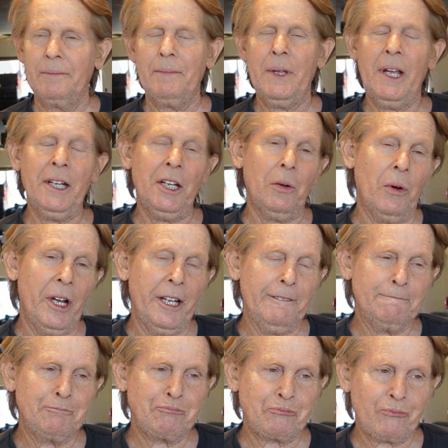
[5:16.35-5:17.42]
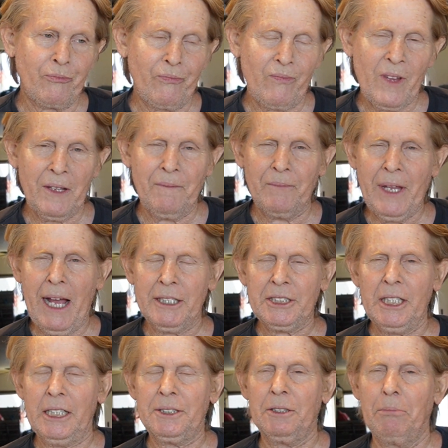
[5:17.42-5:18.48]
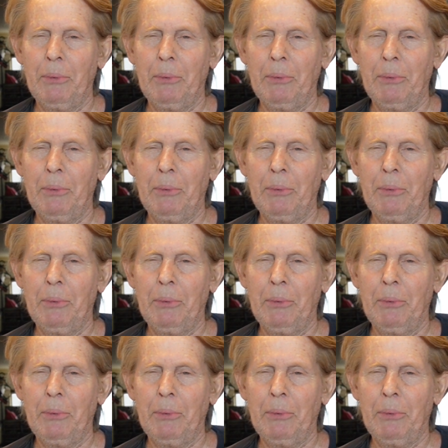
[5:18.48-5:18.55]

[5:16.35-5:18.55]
Anyway, that's not the